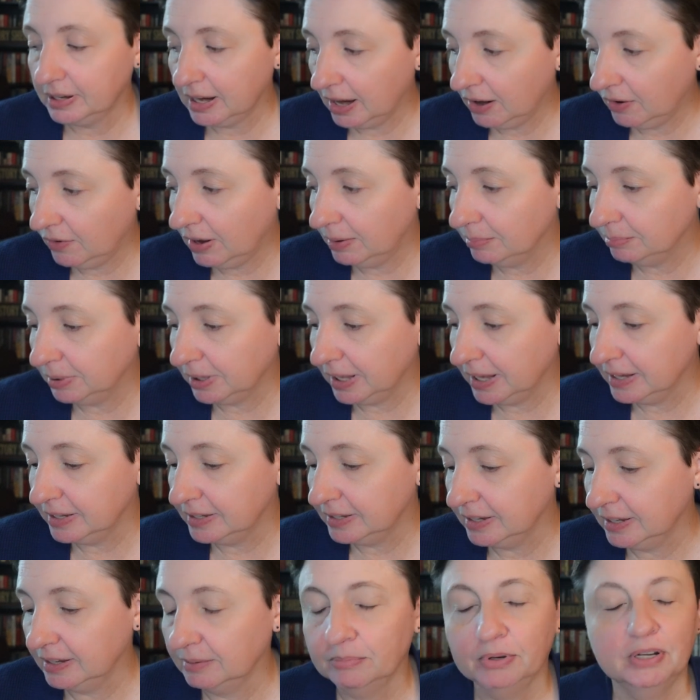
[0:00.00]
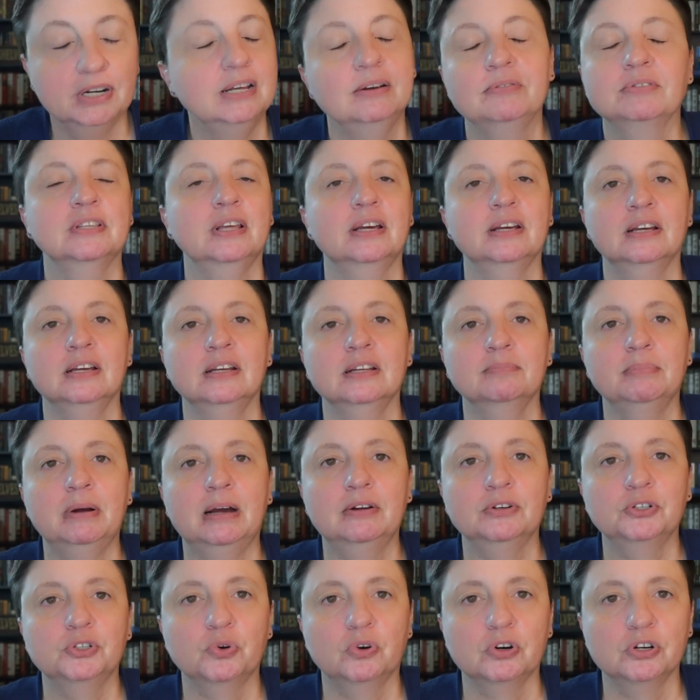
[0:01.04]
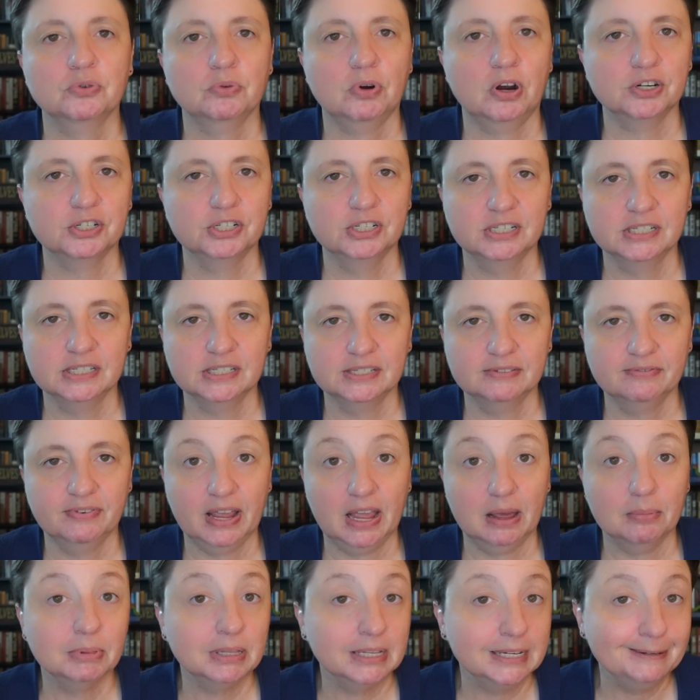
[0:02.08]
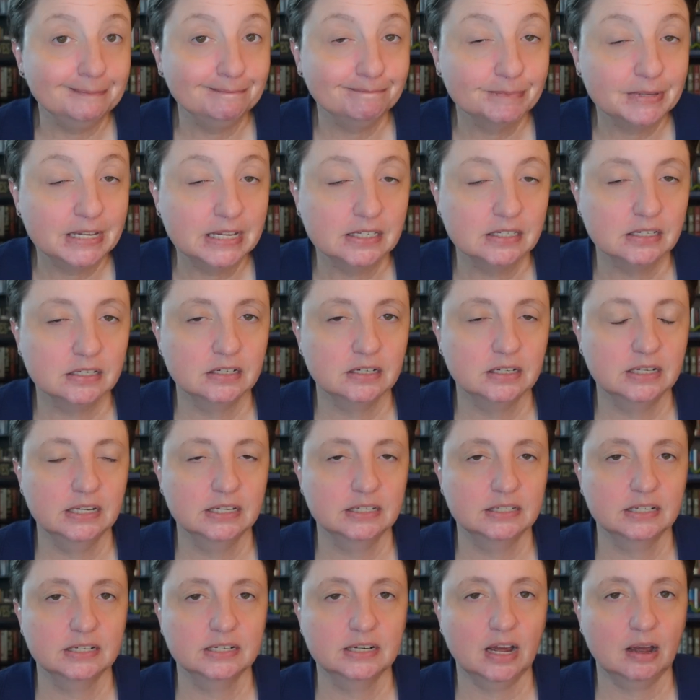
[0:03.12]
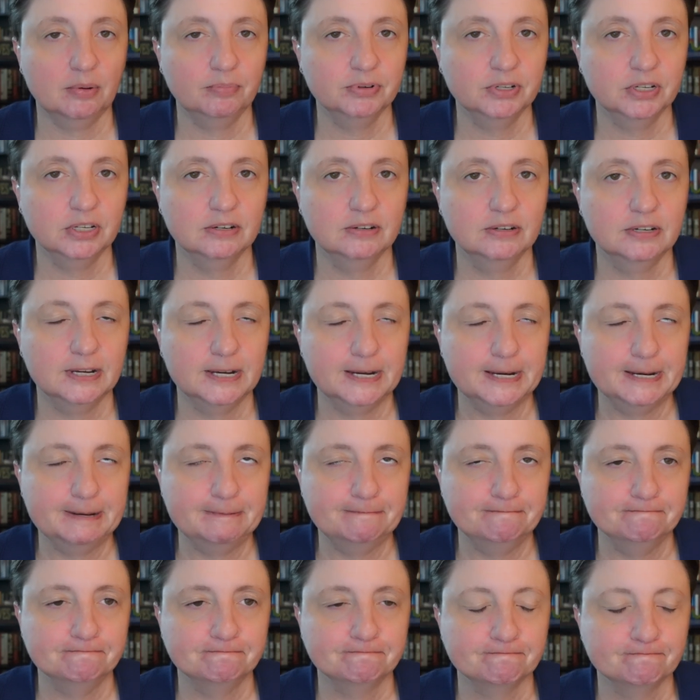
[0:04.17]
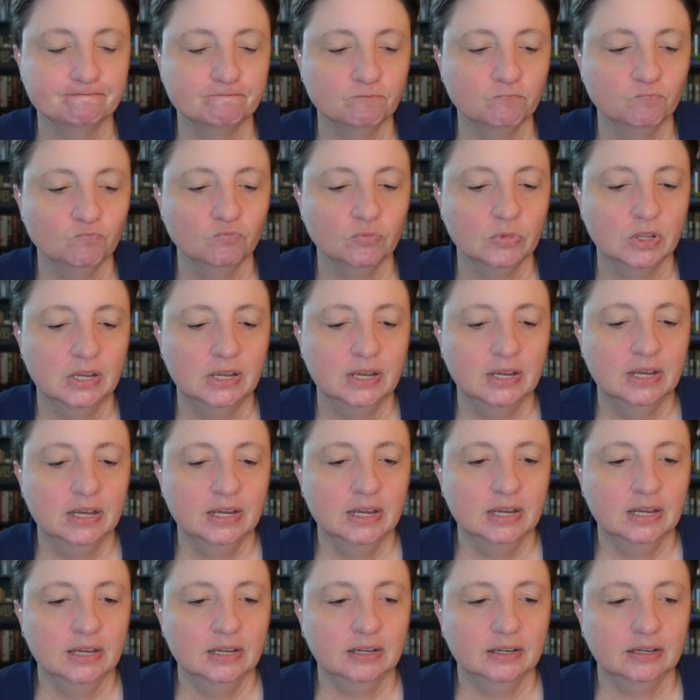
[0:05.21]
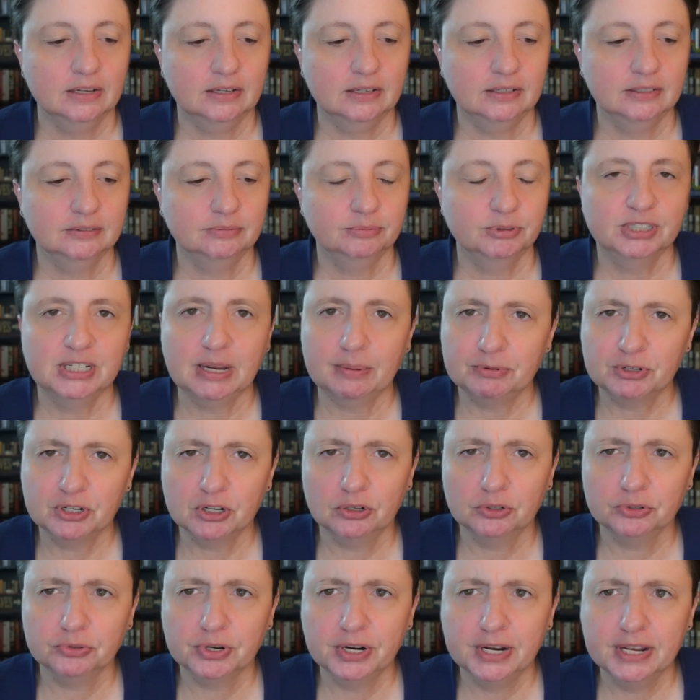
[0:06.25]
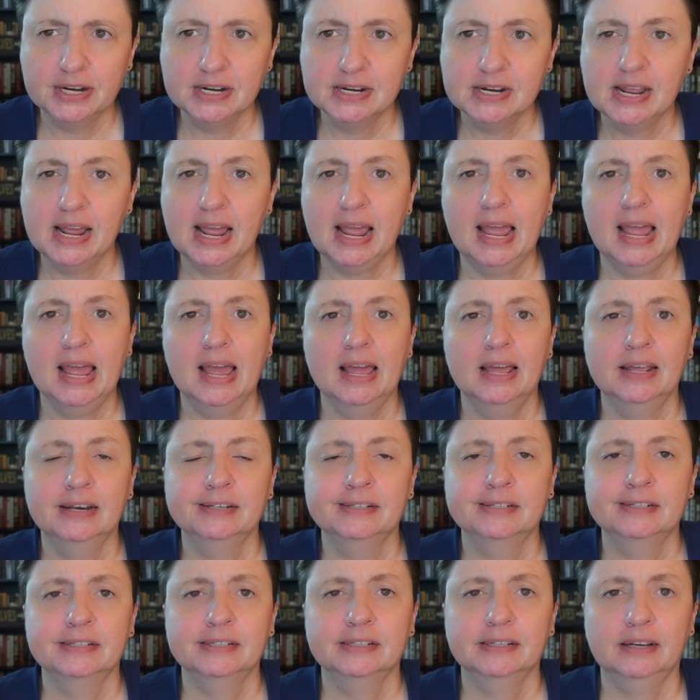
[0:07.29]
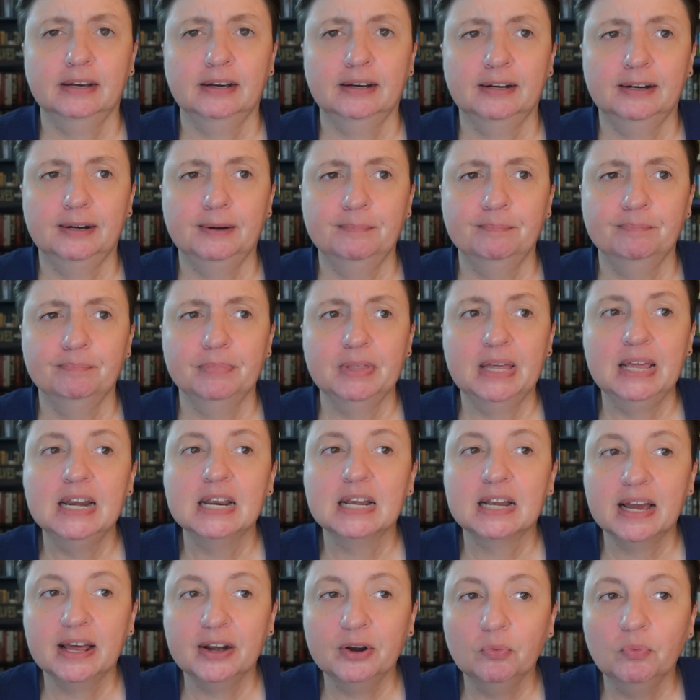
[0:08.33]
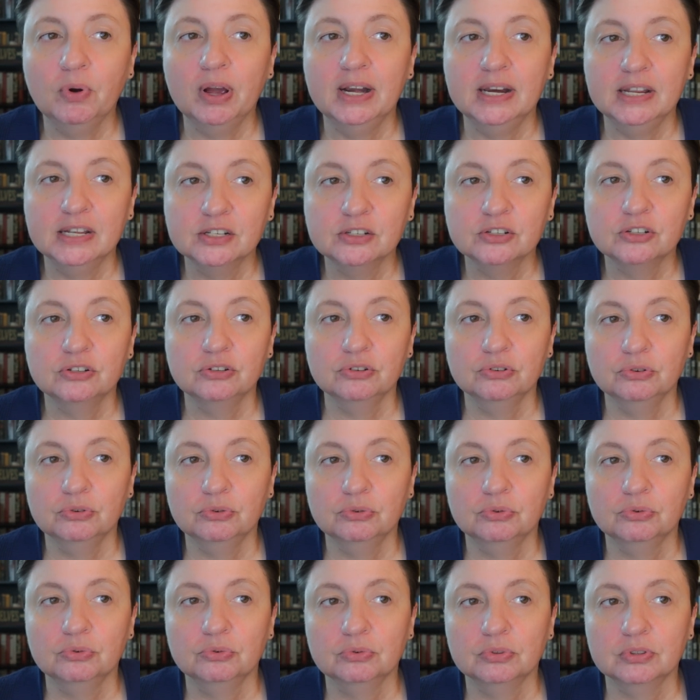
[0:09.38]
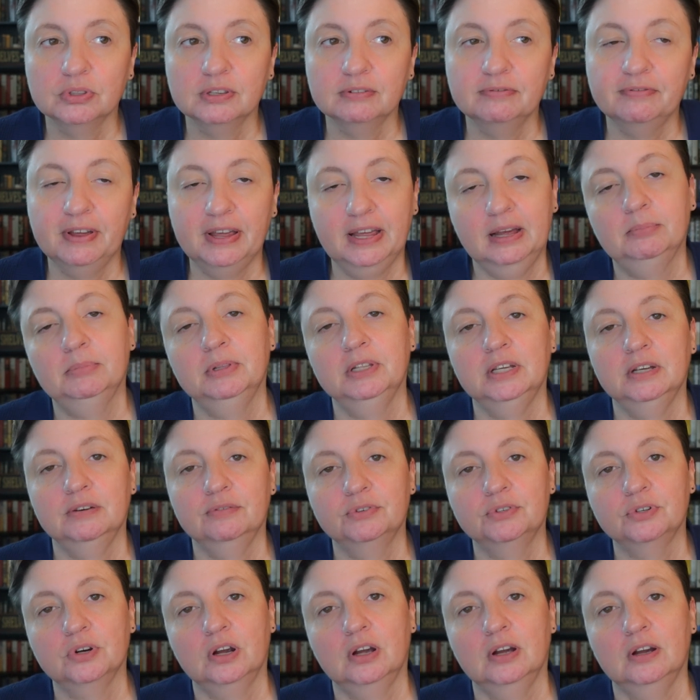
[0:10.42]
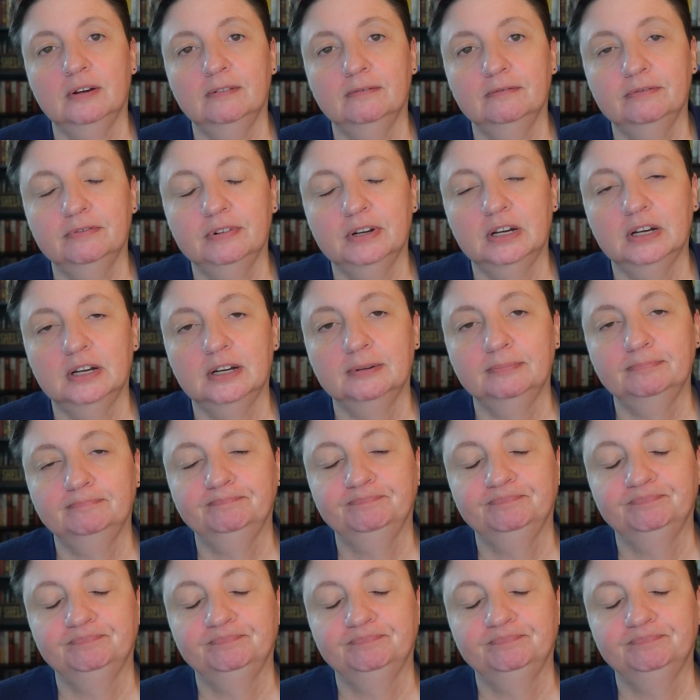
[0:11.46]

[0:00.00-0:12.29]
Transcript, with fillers: now I'm blanking, but it was like about George Washington's family, his, his adopted um, uh, stepchildren, and um, and it kind of went into the family of, of uh,